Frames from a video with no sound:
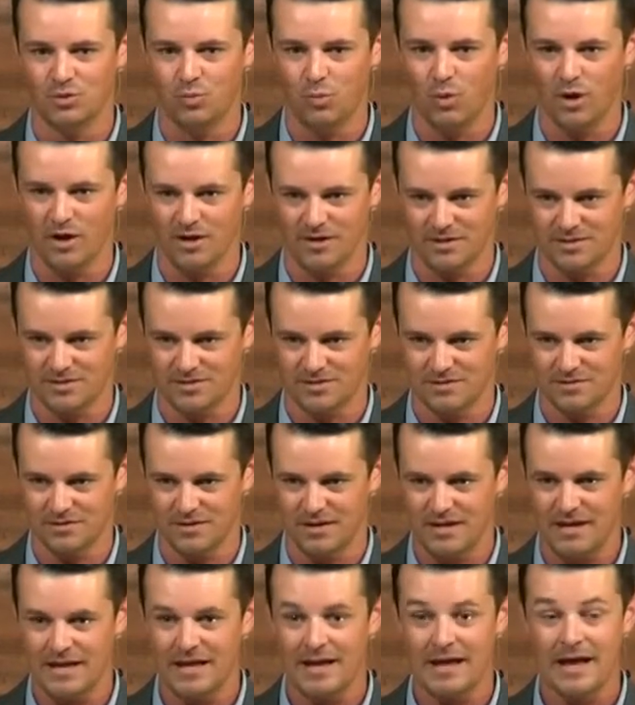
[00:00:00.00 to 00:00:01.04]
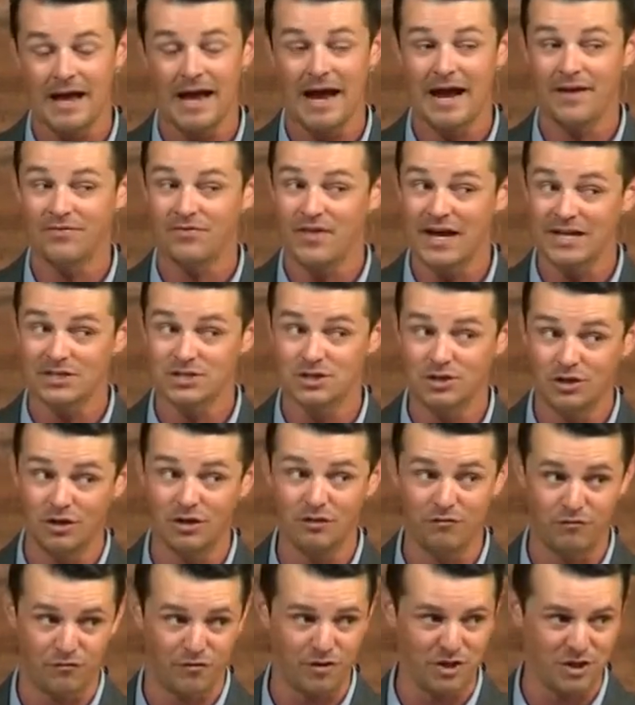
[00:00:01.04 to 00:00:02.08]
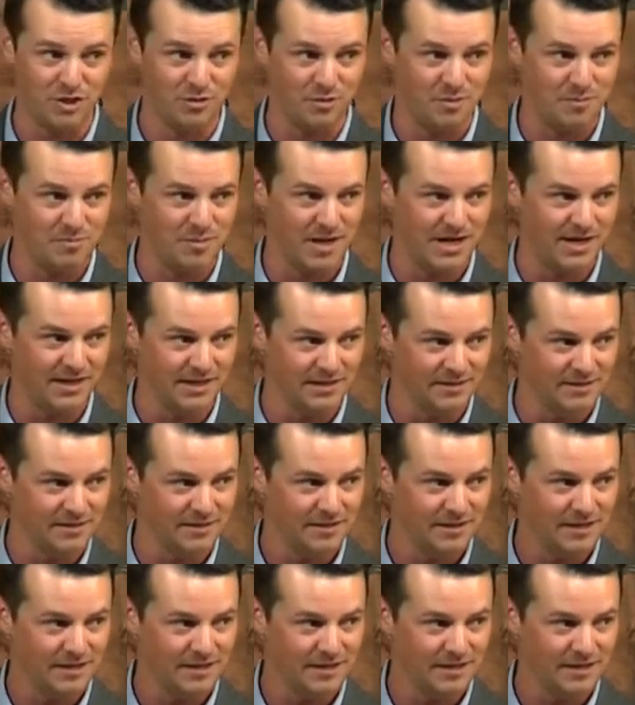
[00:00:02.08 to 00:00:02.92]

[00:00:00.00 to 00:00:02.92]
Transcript: good works. And that's good for you and me